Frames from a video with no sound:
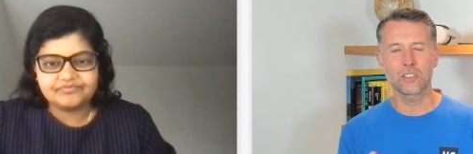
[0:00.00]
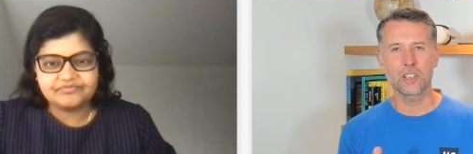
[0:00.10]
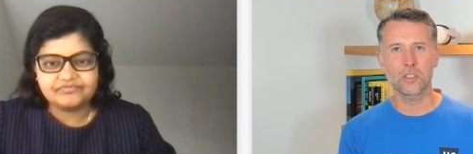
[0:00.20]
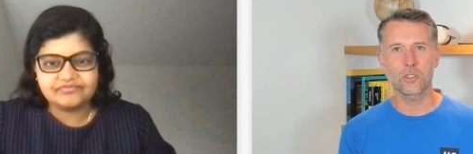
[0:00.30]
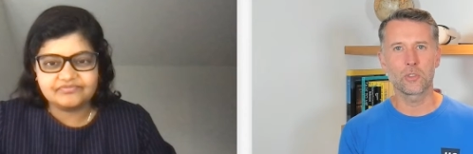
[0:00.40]
Speaker 1: an
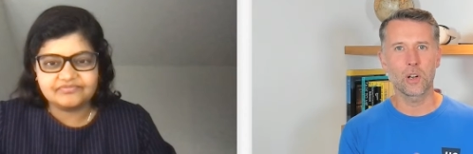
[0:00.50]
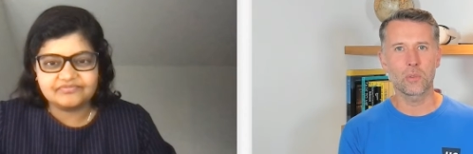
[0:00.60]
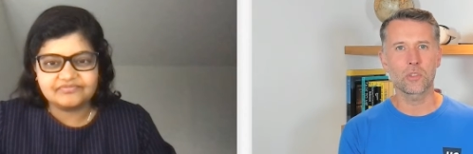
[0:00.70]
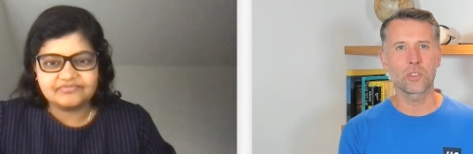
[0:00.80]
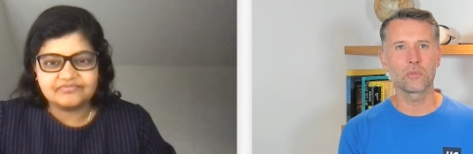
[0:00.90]

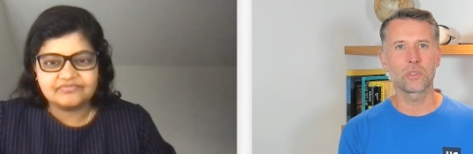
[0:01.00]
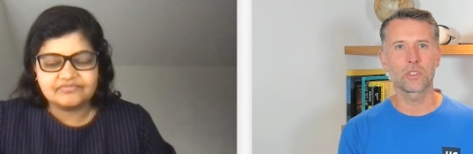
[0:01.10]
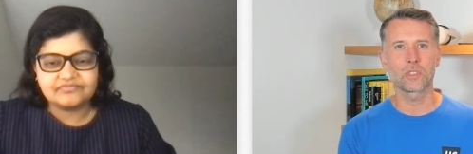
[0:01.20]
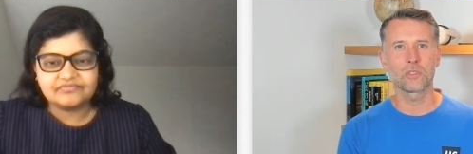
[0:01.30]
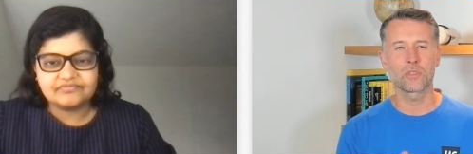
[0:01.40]
additional option
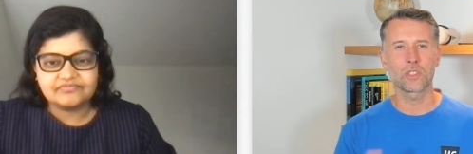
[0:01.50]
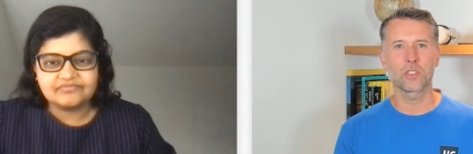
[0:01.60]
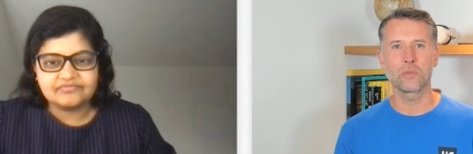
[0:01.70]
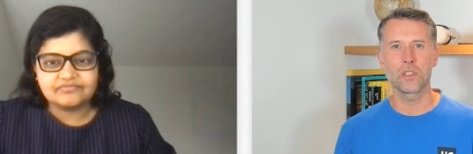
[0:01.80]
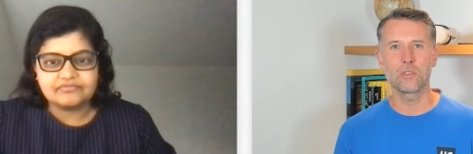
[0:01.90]
for
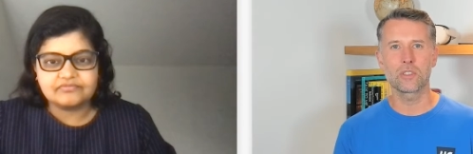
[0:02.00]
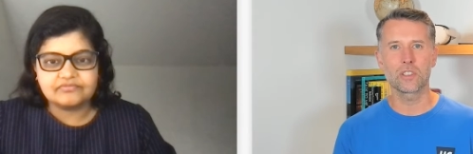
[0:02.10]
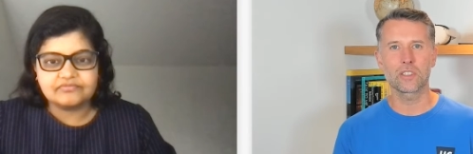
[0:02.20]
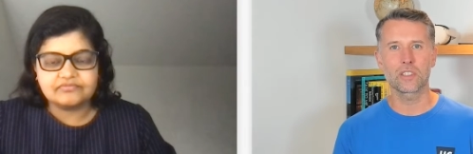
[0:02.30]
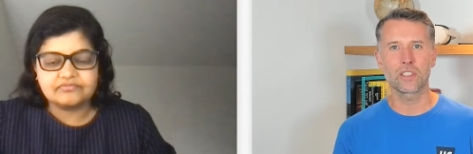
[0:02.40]
Zoom
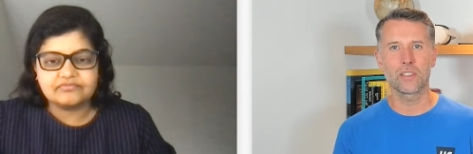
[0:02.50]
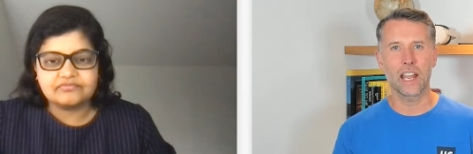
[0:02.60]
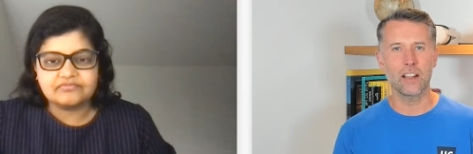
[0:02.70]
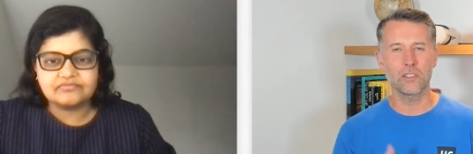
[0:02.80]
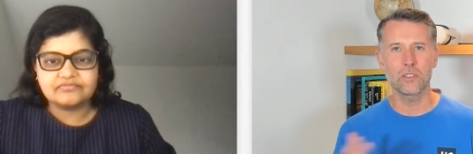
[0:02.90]
users? You
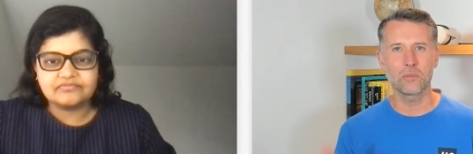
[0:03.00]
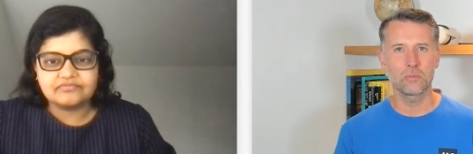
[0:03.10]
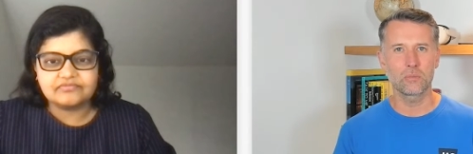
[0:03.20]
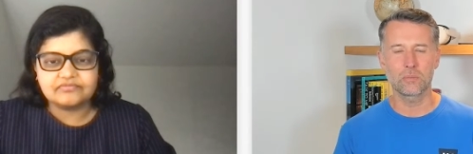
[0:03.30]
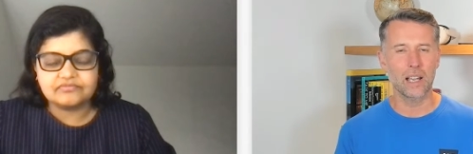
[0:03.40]
know, how are
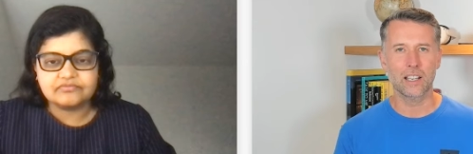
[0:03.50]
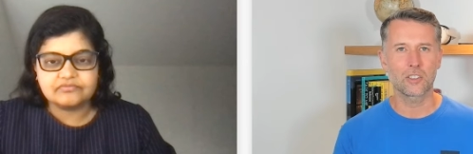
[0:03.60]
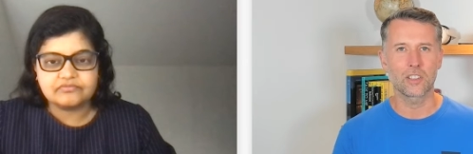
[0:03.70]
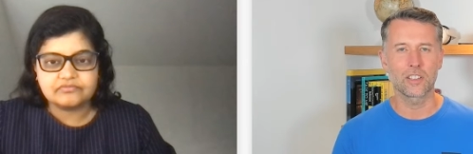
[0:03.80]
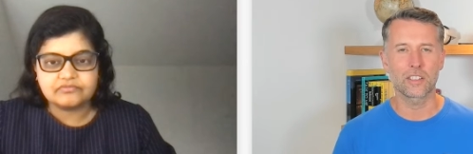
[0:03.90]
you
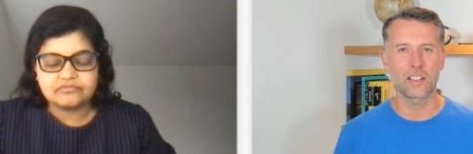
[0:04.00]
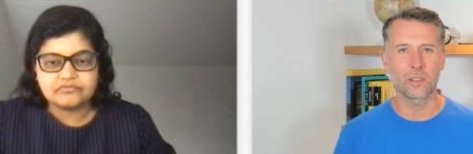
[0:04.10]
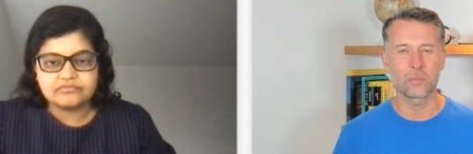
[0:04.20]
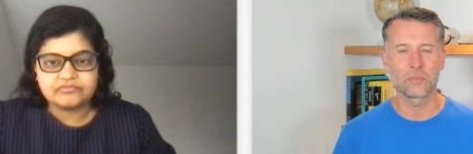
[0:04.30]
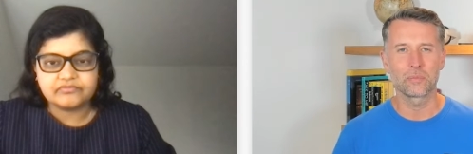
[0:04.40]
packaging this
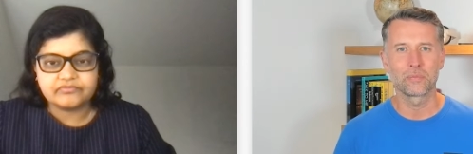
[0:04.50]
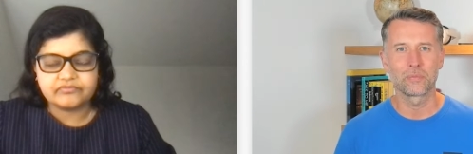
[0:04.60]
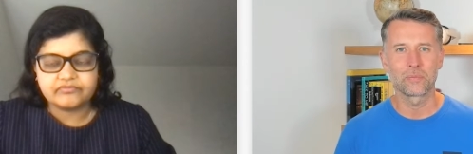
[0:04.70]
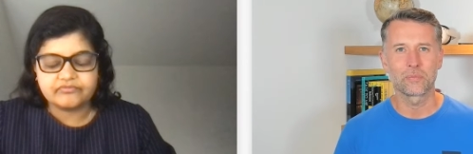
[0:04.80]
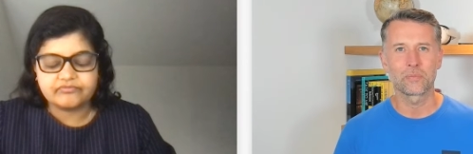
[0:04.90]
up?
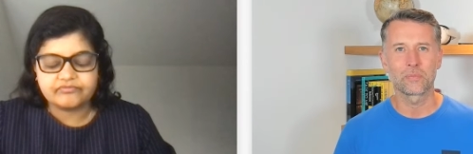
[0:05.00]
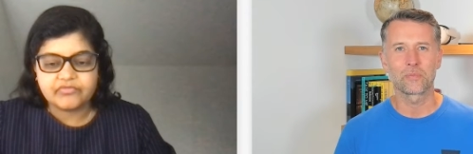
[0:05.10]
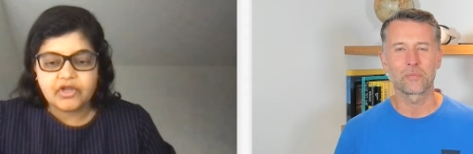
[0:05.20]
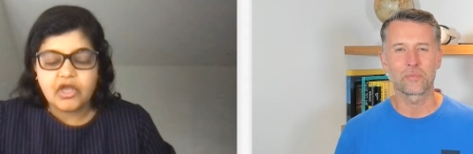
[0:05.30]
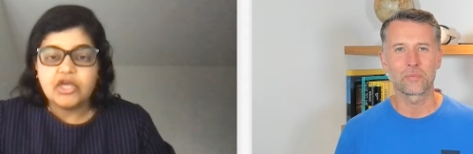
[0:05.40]

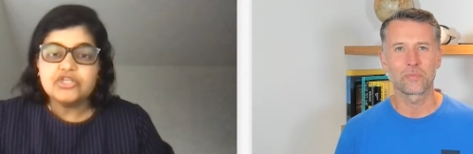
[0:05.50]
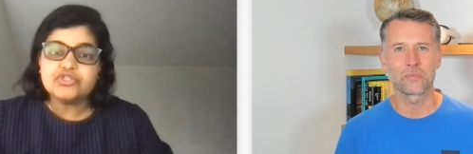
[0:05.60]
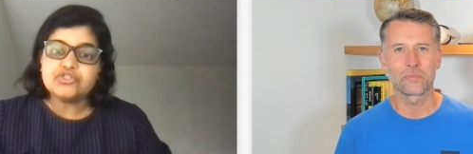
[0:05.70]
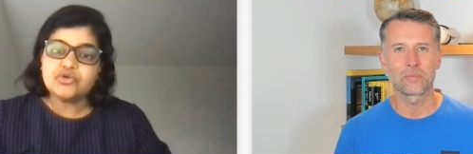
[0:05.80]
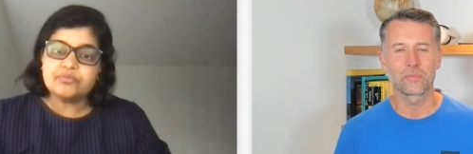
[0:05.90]

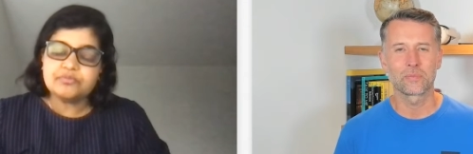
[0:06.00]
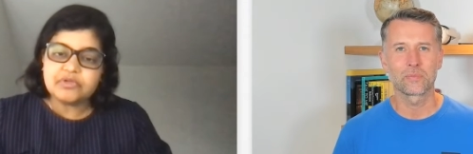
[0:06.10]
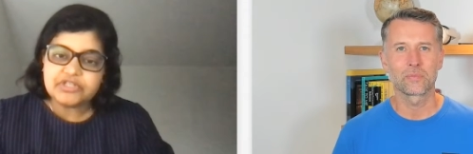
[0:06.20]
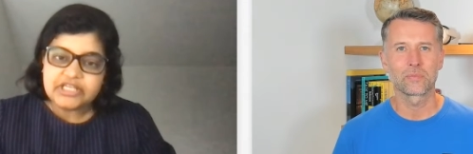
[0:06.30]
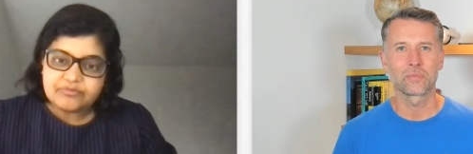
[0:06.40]
Speaker 2: So Zoom
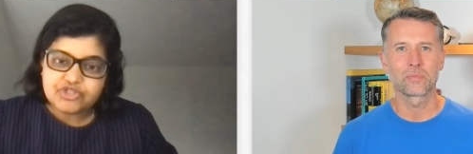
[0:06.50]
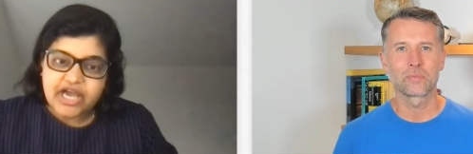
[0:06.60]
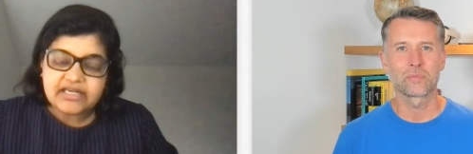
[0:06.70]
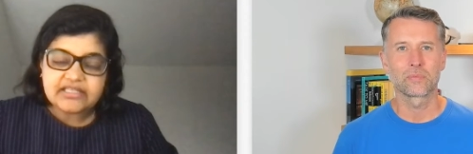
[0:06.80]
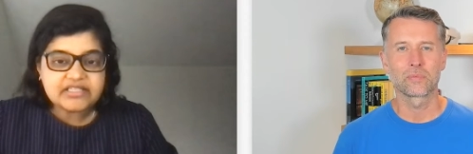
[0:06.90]
Team
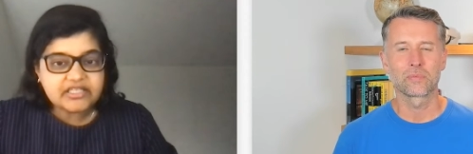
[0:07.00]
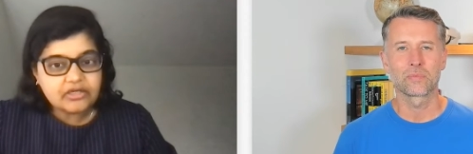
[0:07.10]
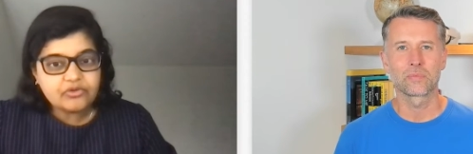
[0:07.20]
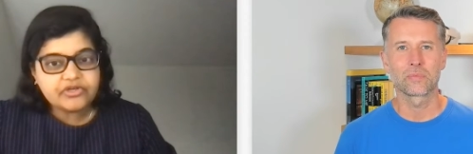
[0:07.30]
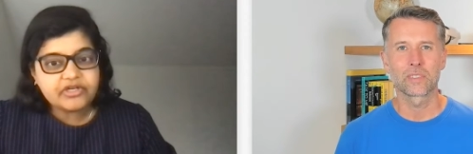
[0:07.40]
Chat is
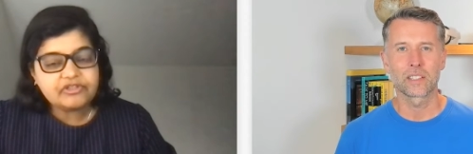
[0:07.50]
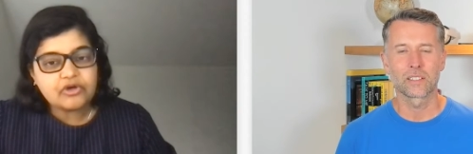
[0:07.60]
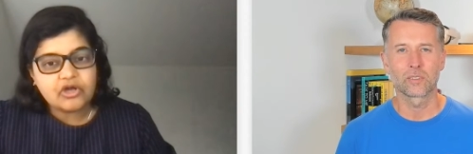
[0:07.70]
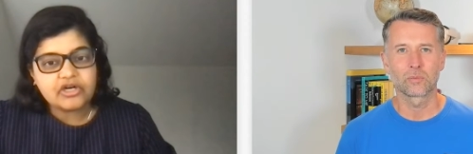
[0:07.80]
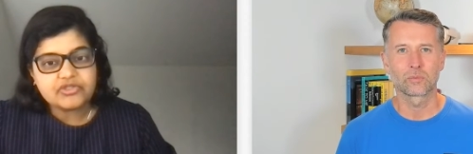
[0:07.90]
included with
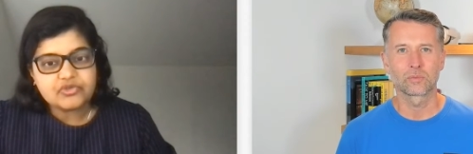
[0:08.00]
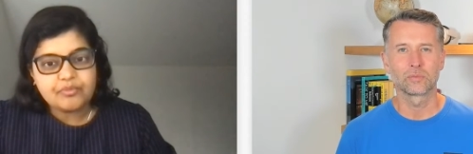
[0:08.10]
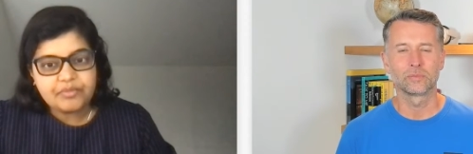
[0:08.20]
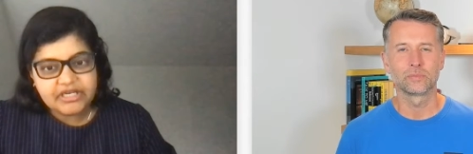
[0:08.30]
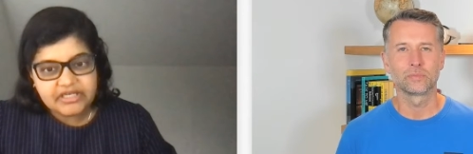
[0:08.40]
all our
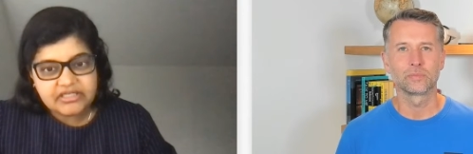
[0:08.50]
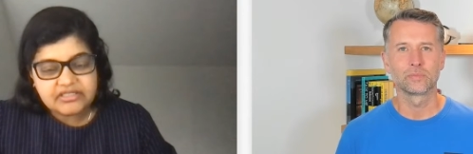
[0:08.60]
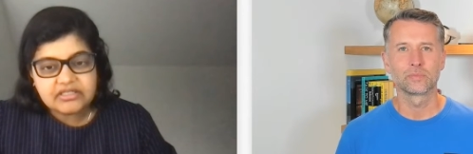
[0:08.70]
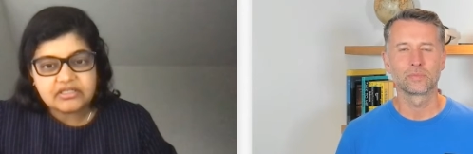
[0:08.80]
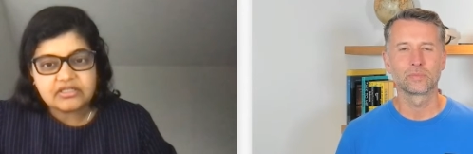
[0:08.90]
Zoom
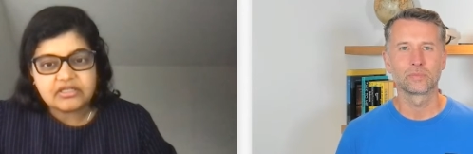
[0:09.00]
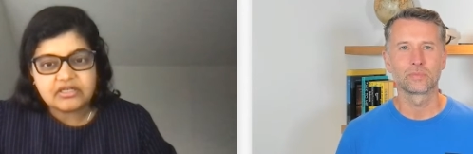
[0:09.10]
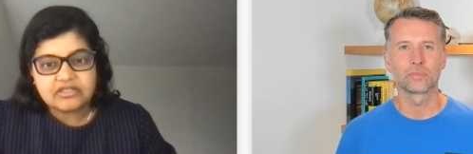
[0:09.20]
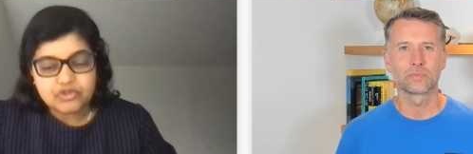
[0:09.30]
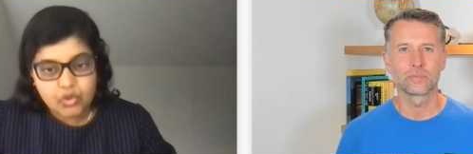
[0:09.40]
meeting,
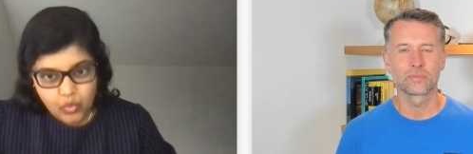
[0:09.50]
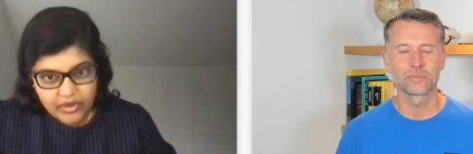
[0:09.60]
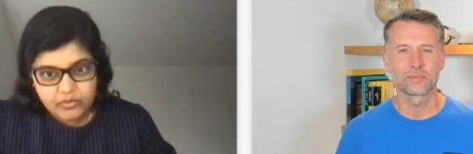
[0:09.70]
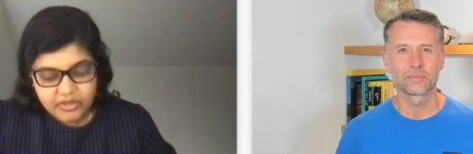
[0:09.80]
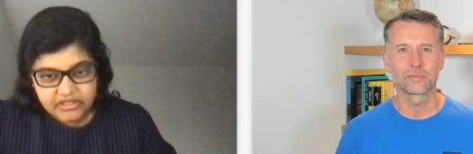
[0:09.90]
Zoom
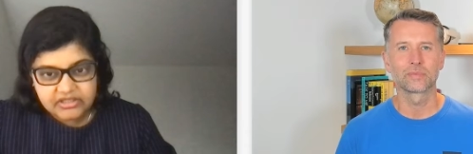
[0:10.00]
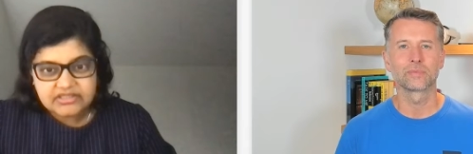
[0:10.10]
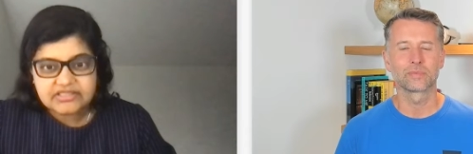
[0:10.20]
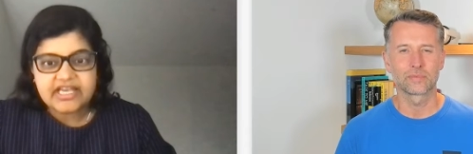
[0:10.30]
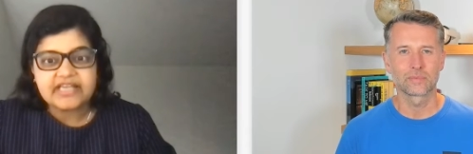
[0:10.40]
One
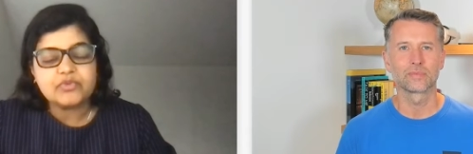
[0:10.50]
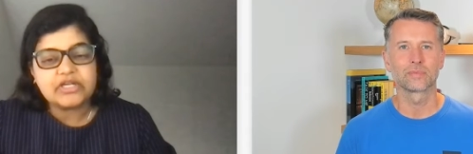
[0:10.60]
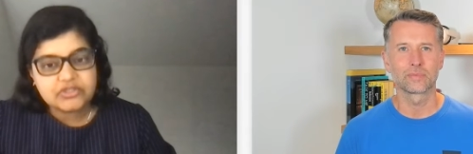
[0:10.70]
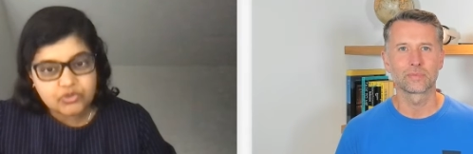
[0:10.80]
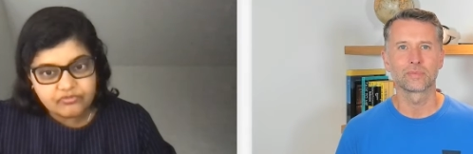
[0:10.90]
bundles, as
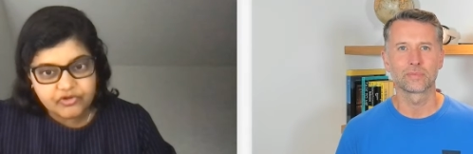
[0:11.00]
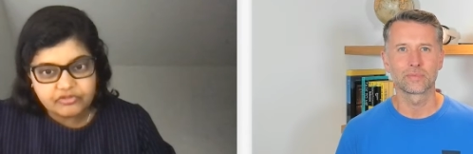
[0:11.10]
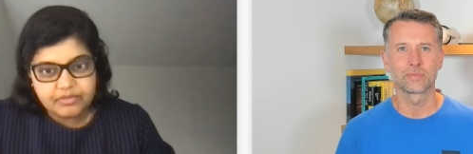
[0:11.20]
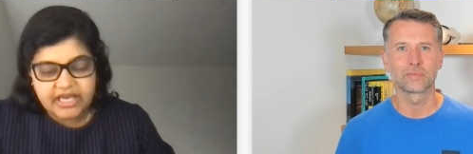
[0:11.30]
well as Zoom phone